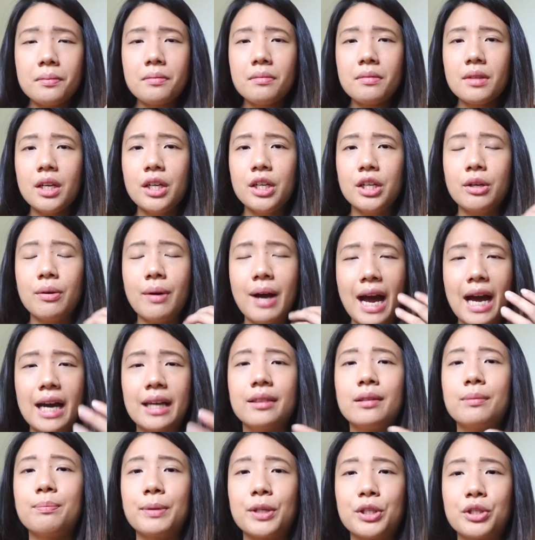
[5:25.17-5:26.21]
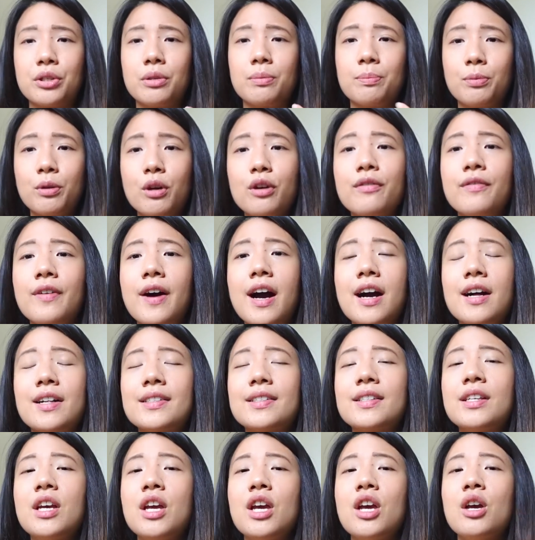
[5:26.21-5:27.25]
you know, add the picture
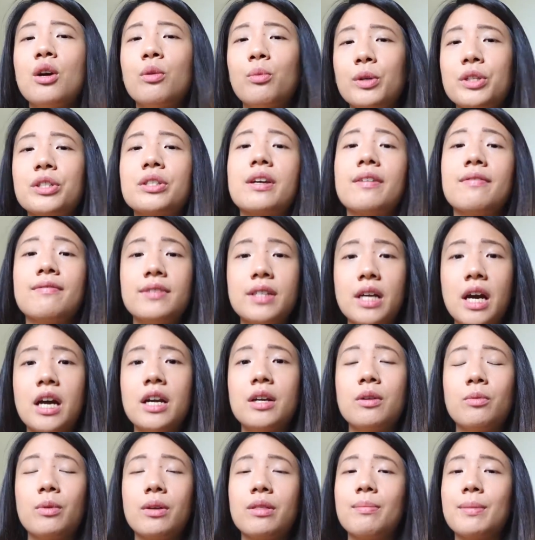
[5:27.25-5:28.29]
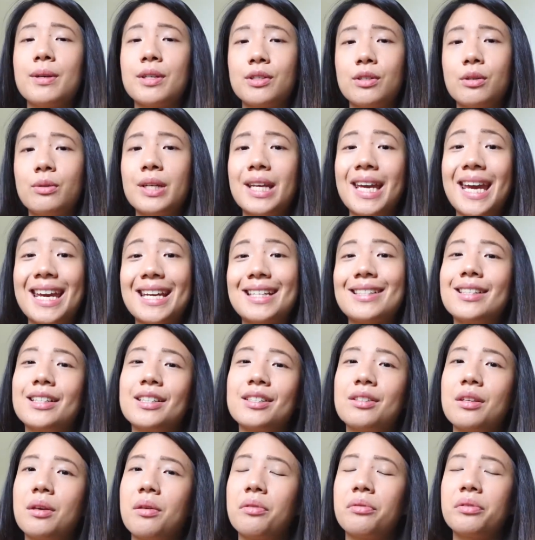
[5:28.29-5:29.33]
profiles, which I've done with my Sony
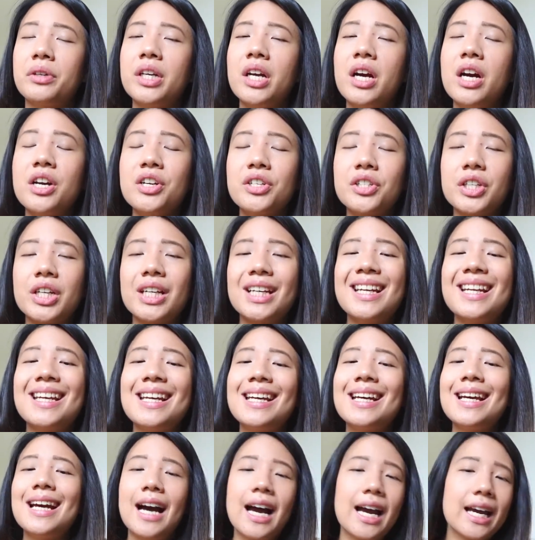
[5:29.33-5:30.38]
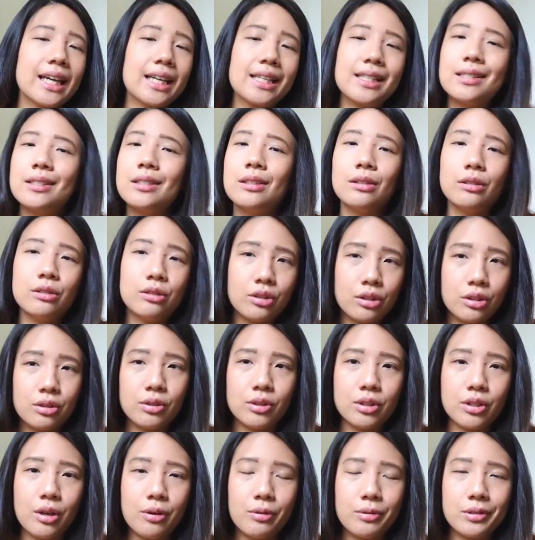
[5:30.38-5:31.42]
a6300, I can still do
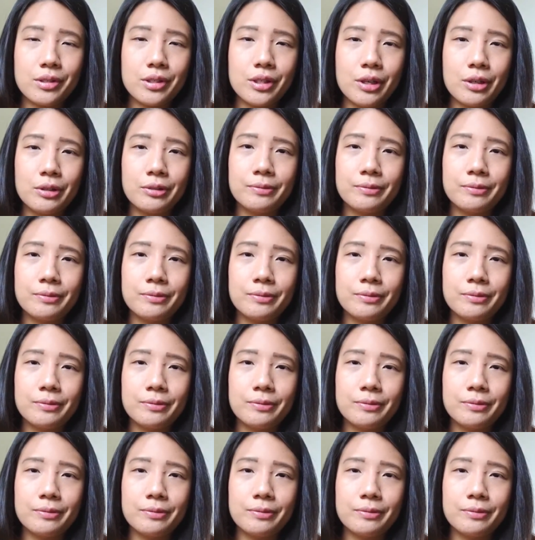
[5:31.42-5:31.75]
so. So